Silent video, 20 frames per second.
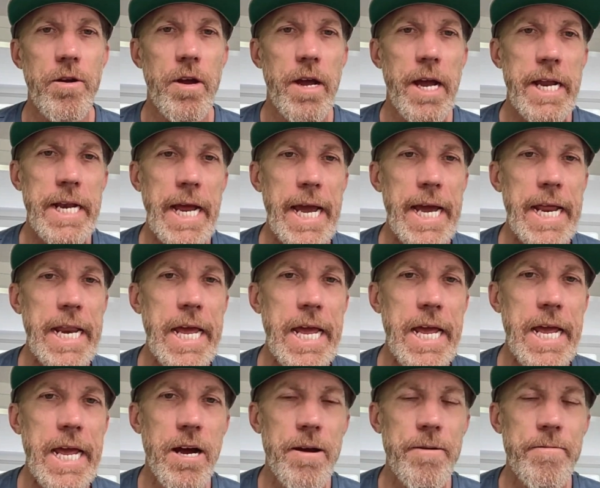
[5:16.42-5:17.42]
And
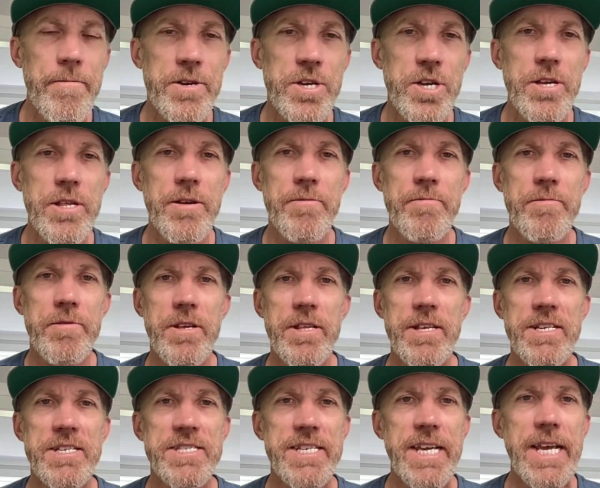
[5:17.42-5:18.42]
any to
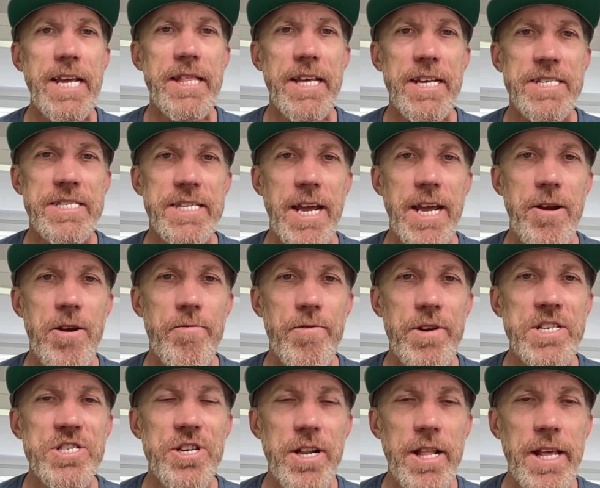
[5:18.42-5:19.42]
the seat that's there
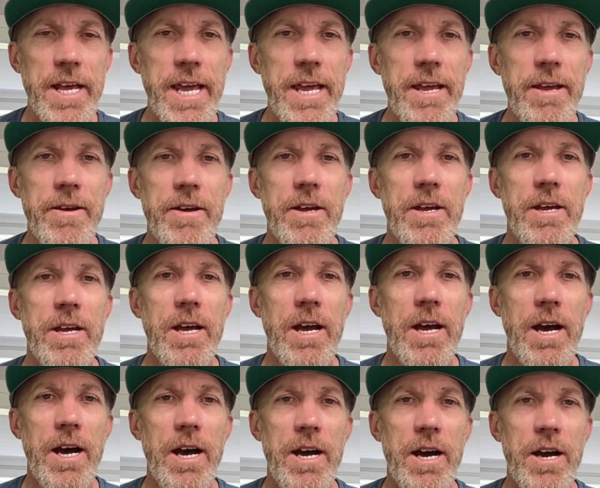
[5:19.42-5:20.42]
originally,
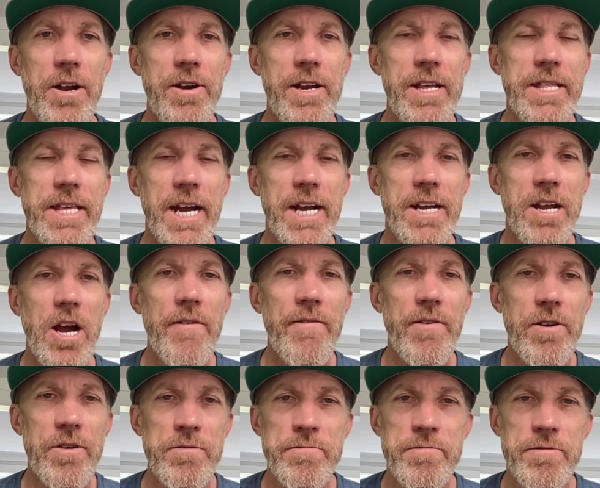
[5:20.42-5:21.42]
underneath that
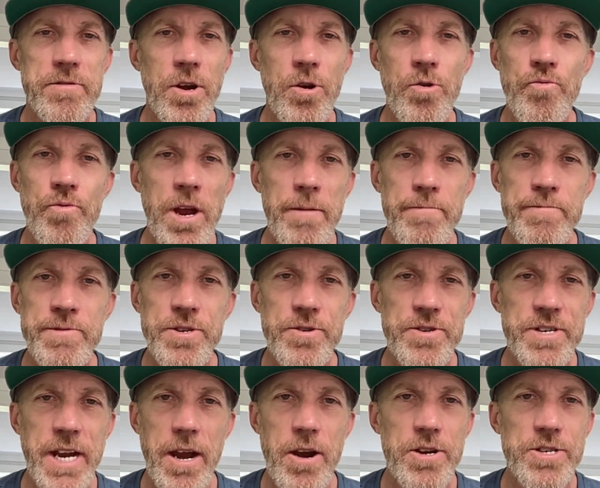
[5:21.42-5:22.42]
cover, no rips or
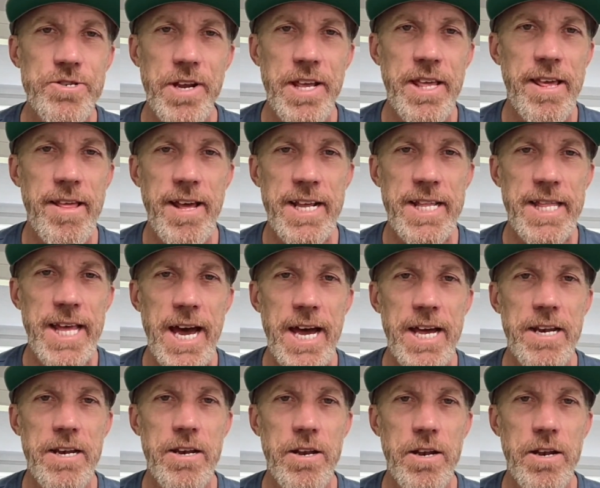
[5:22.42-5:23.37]
tears or anything like that.